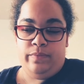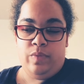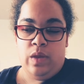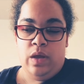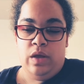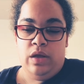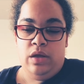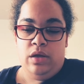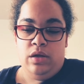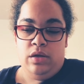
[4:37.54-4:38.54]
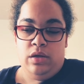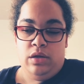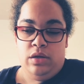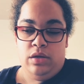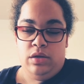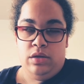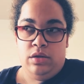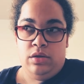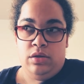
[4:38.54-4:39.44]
No one is speaking in this clip.